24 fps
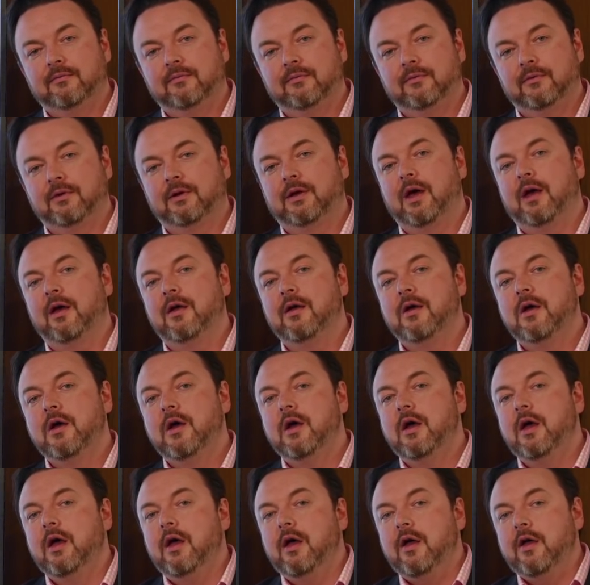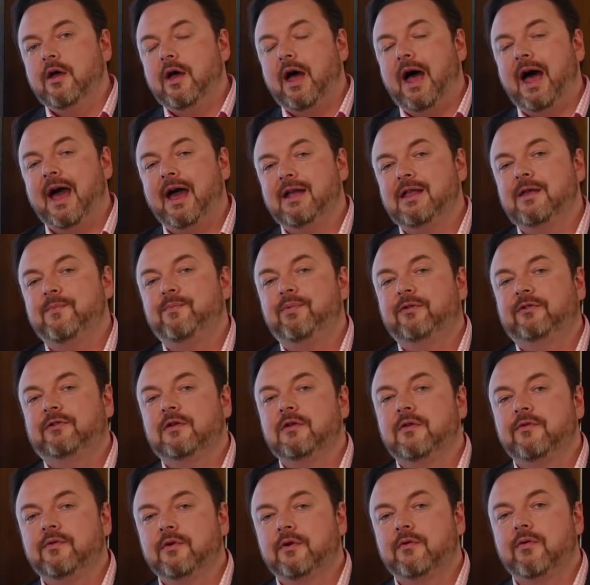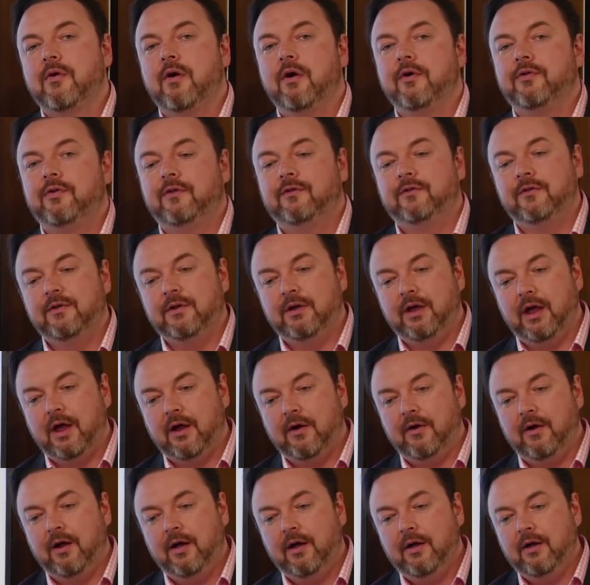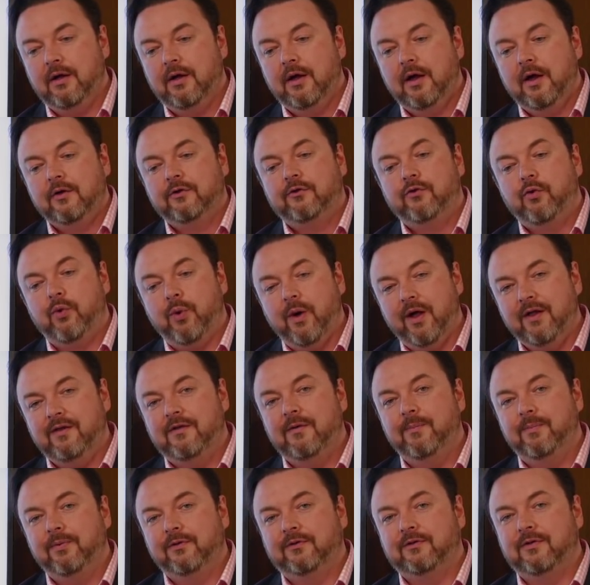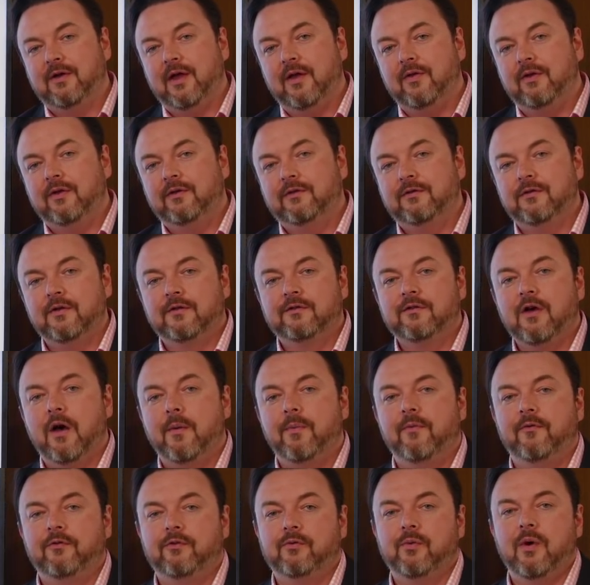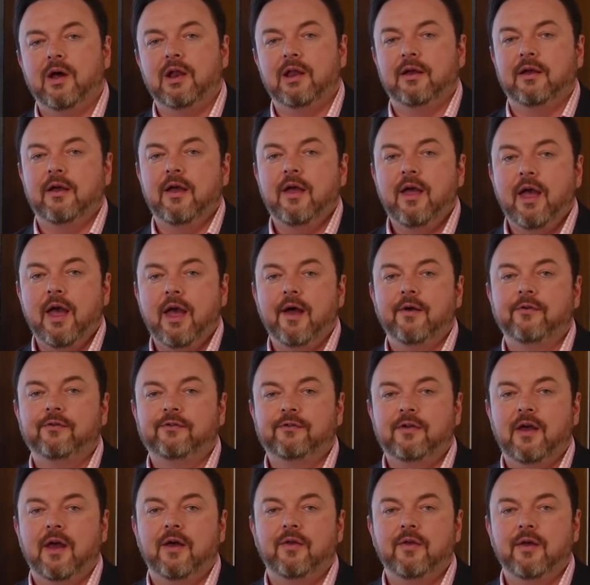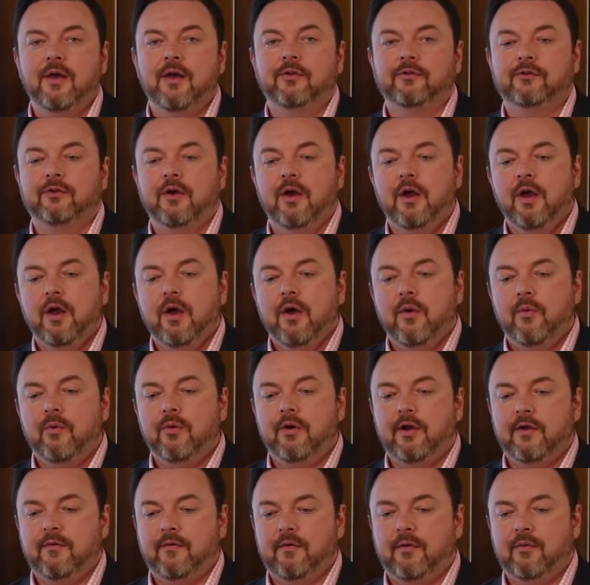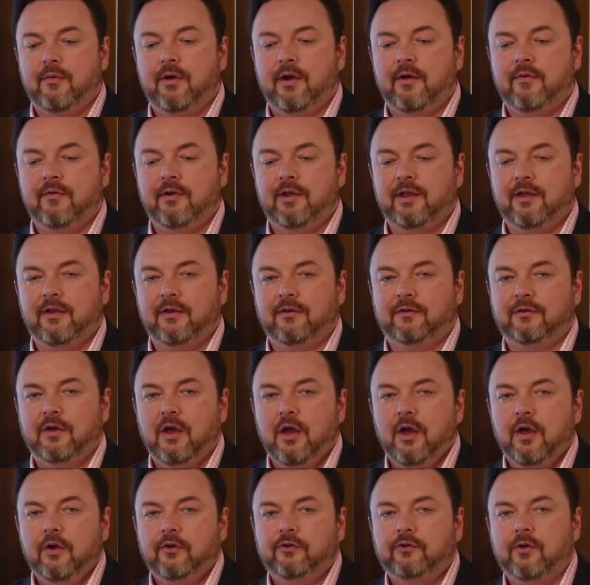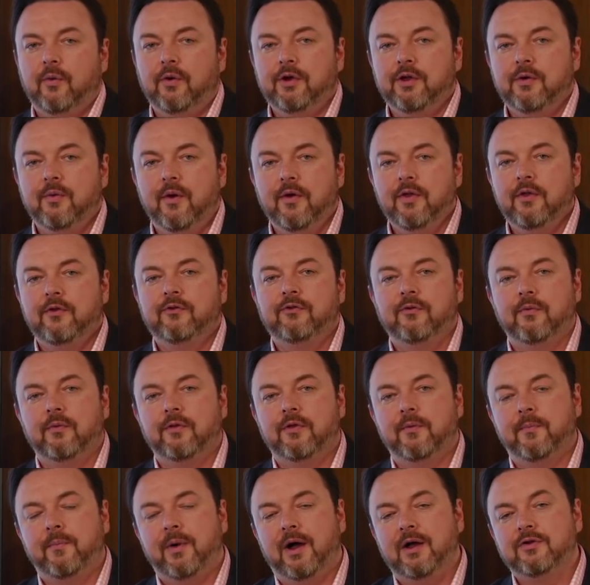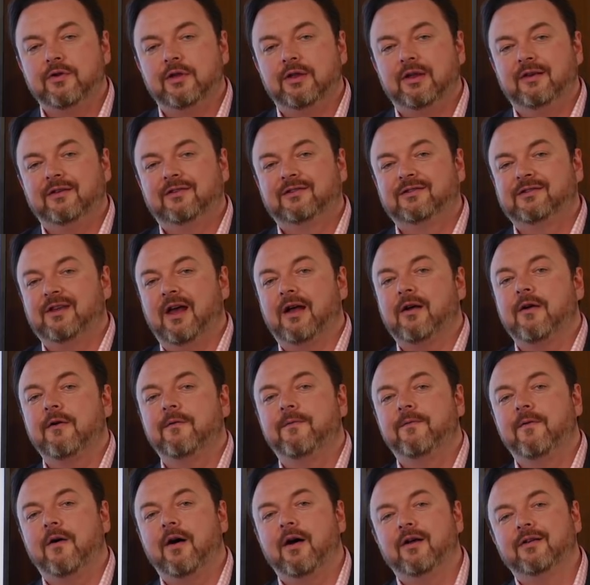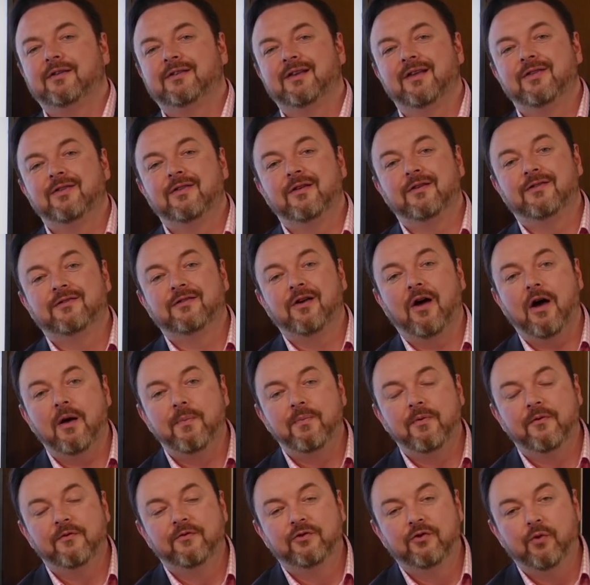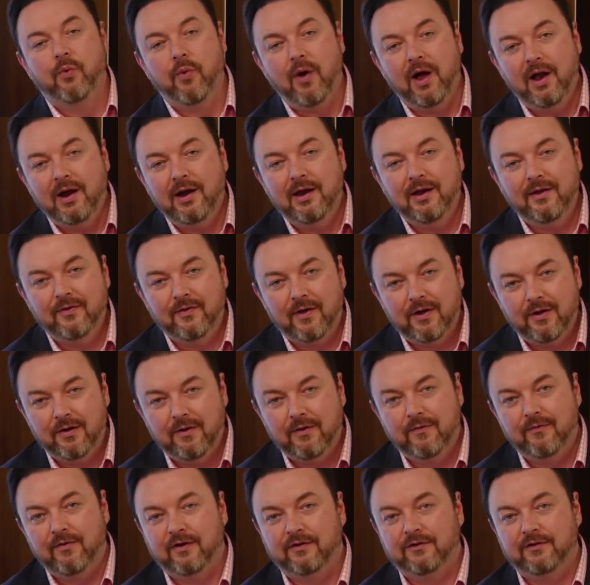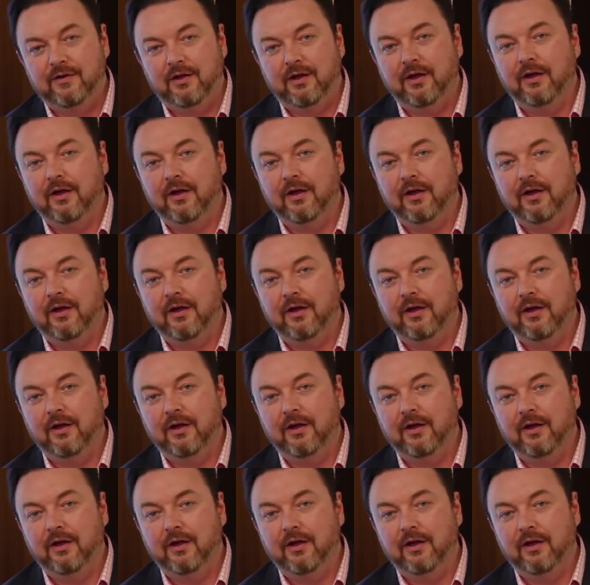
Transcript: Okay? 80% of the growth is in the area, 20% is in the type of dwelling, house, townhouse, whatever it is. So what you want to do with a budget is sacrifice the type of dwelling that you're investing